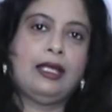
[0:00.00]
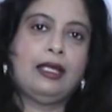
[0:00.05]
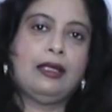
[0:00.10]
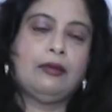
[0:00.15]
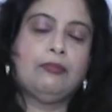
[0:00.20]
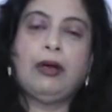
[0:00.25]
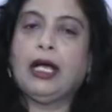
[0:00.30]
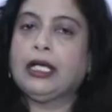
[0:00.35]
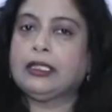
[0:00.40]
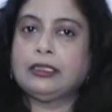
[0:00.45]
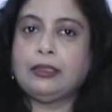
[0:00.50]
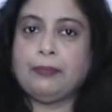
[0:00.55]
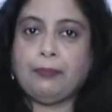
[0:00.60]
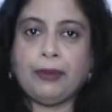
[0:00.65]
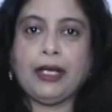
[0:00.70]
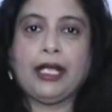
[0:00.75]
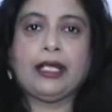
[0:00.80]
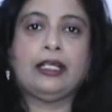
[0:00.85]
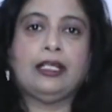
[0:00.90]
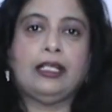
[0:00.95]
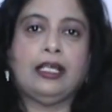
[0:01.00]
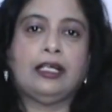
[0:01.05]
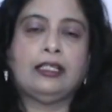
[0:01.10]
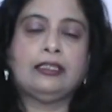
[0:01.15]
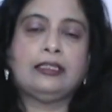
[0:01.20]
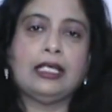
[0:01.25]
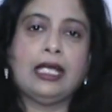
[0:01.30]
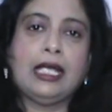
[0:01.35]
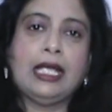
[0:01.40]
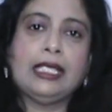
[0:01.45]
Bhakta
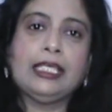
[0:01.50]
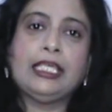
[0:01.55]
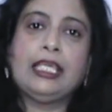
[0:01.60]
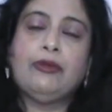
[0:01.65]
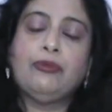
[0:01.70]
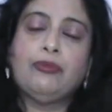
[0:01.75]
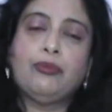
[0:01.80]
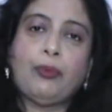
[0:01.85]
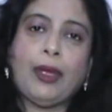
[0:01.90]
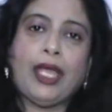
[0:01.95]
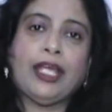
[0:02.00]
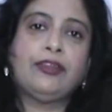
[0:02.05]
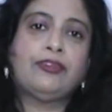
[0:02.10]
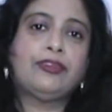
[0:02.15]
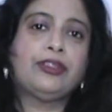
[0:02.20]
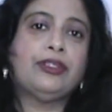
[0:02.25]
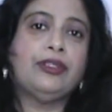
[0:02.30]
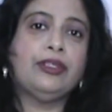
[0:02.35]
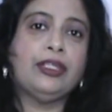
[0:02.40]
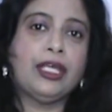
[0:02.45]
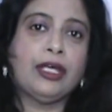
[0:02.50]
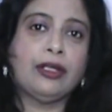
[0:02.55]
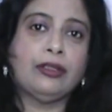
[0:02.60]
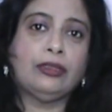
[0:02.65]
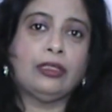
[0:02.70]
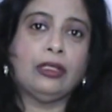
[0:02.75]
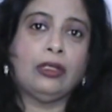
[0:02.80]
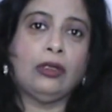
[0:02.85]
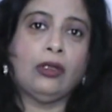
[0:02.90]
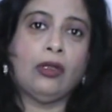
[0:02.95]
Prahlad, he went near
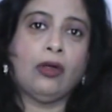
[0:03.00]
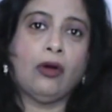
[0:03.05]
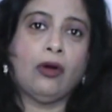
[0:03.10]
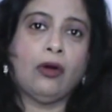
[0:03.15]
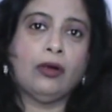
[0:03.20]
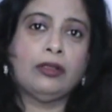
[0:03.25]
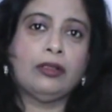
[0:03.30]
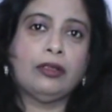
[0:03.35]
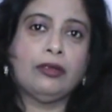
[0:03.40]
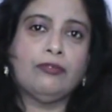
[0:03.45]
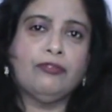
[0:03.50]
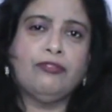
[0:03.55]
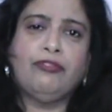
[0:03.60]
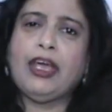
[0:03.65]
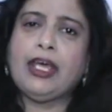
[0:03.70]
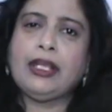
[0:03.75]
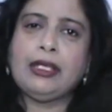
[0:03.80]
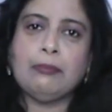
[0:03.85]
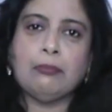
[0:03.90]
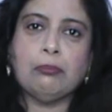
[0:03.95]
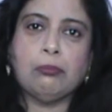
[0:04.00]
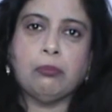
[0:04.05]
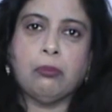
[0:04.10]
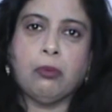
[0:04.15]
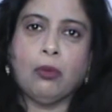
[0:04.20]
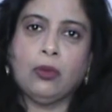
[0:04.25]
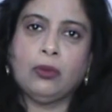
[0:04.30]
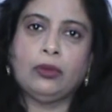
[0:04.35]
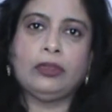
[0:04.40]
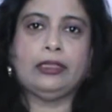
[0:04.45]
the Lord very
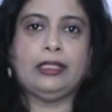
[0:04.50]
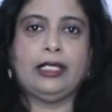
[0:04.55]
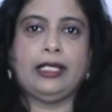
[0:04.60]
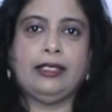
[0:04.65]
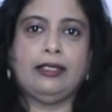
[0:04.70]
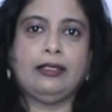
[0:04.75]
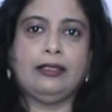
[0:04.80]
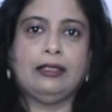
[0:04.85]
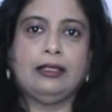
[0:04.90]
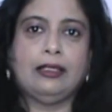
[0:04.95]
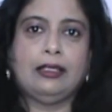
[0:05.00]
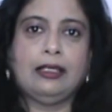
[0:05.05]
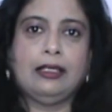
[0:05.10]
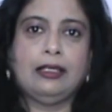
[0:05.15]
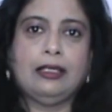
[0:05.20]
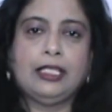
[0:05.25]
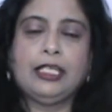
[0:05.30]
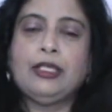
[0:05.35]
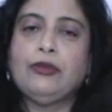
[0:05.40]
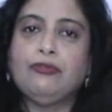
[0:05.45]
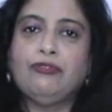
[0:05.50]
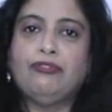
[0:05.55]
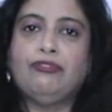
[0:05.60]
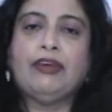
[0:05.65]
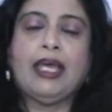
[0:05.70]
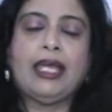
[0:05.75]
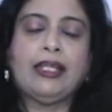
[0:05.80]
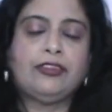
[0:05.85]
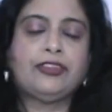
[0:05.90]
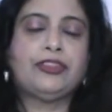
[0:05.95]
boldly. He
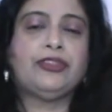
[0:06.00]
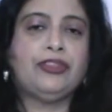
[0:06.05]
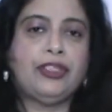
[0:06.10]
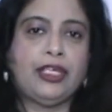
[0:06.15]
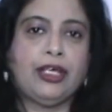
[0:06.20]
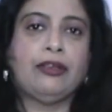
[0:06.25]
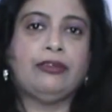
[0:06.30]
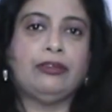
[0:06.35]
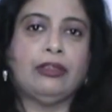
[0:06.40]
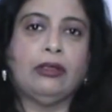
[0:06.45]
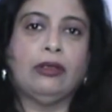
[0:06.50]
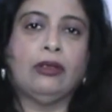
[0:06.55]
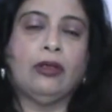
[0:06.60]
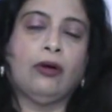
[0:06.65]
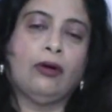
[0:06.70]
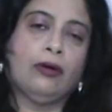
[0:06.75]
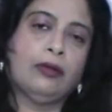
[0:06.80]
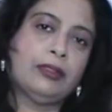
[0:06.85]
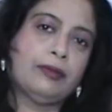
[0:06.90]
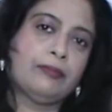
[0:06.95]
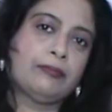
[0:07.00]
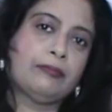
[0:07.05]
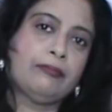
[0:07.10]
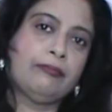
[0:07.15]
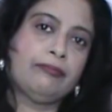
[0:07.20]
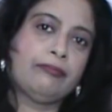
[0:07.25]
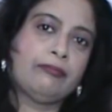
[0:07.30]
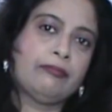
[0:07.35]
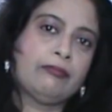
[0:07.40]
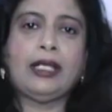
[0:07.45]
went near the Lord
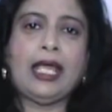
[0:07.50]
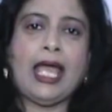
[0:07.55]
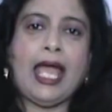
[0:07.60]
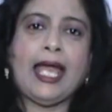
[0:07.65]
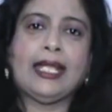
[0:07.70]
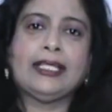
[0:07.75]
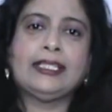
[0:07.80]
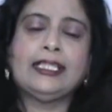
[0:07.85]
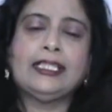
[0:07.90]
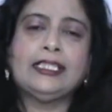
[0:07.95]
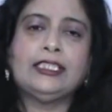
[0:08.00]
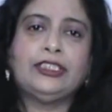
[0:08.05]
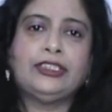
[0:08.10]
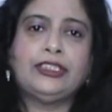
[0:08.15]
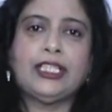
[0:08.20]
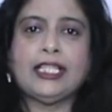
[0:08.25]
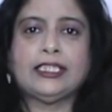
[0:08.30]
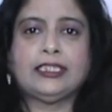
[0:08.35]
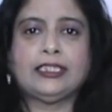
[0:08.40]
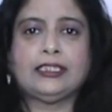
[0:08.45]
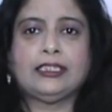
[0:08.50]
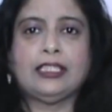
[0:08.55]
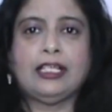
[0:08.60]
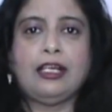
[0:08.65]
and he just